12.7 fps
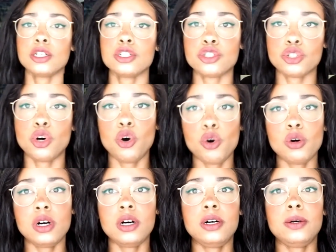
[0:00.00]

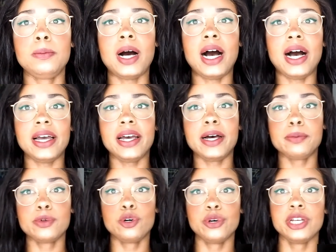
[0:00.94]
So um, I
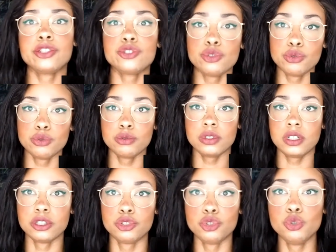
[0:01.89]
am going to
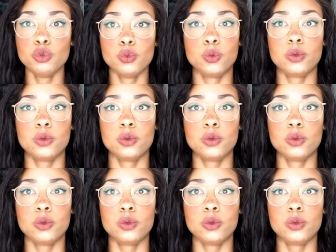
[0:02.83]
uh, do